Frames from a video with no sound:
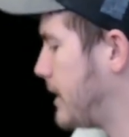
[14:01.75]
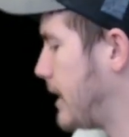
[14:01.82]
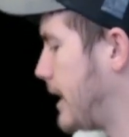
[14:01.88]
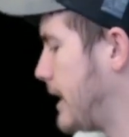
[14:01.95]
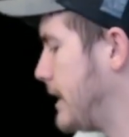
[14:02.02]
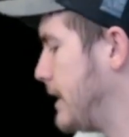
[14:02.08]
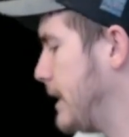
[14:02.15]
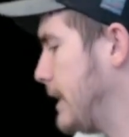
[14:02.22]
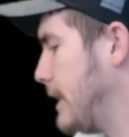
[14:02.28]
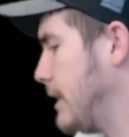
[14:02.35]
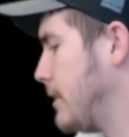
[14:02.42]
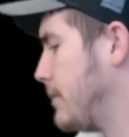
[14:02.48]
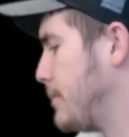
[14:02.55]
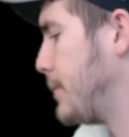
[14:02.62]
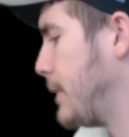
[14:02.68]
I need it,
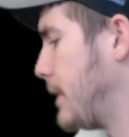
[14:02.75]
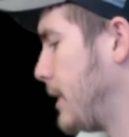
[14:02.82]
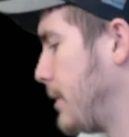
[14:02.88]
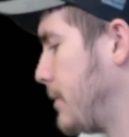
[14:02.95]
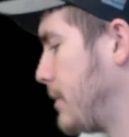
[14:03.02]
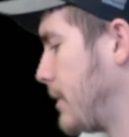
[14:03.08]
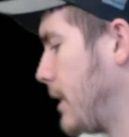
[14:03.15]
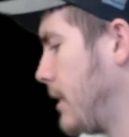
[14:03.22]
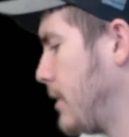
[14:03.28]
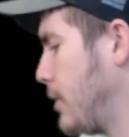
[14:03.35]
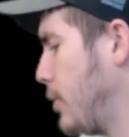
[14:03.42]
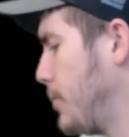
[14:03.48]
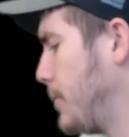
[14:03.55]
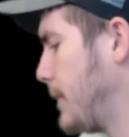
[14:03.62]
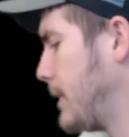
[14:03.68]
but was kind of
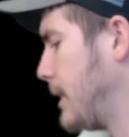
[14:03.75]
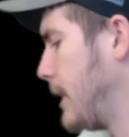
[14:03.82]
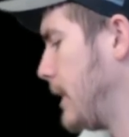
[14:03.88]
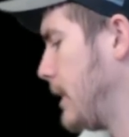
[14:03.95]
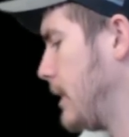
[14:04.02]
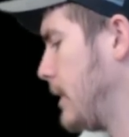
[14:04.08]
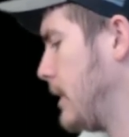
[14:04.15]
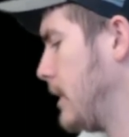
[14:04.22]
hoping that